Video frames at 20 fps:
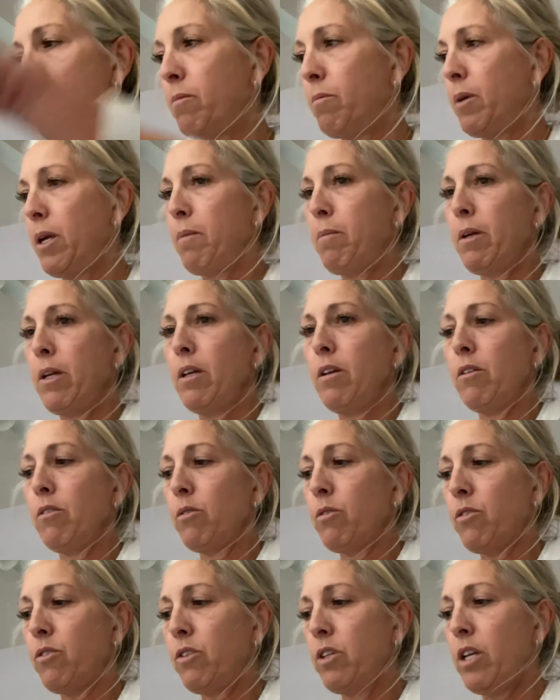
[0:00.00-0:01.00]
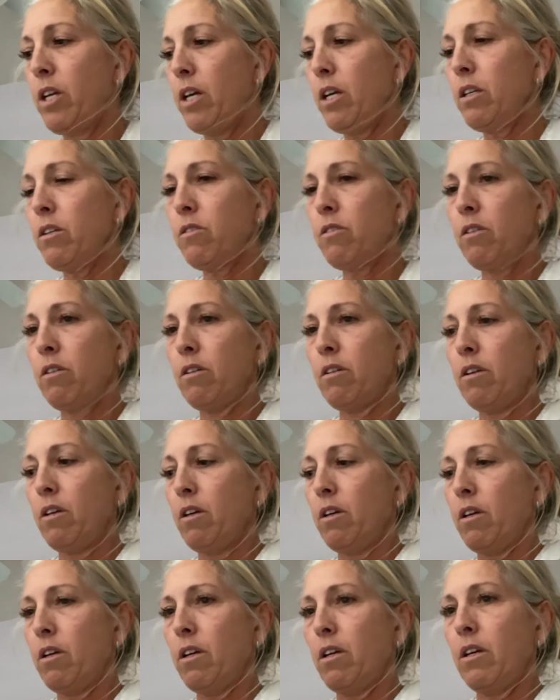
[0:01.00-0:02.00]
Maybe you'll see it.
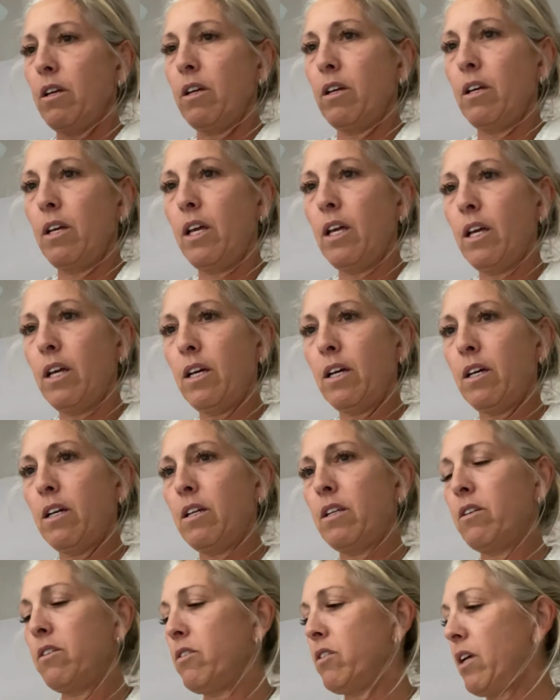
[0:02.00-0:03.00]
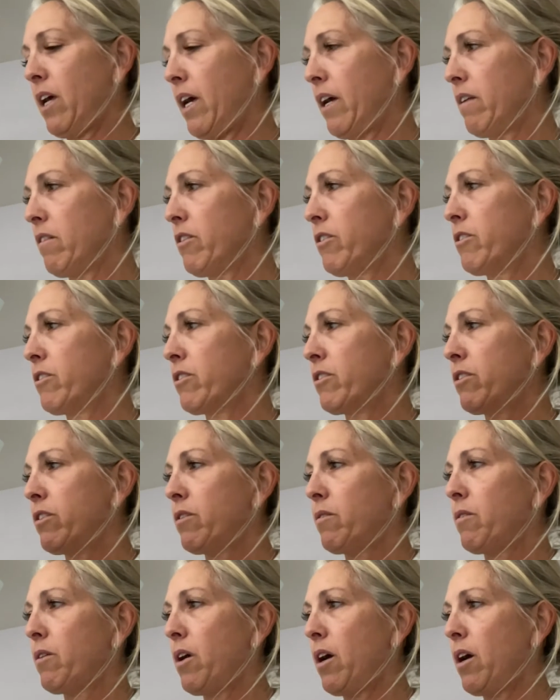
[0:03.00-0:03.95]
And I learned